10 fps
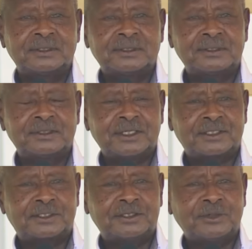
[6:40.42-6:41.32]

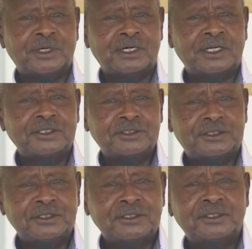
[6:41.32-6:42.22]
that the
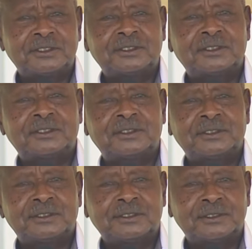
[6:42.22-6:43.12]
wananchi
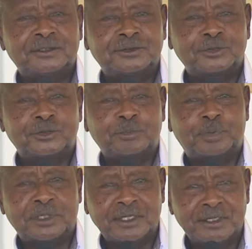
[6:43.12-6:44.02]
should
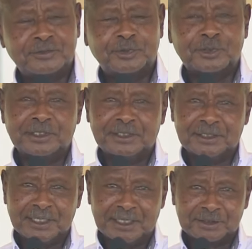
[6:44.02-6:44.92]
pray for the
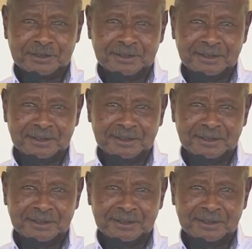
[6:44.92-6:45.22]
leaders.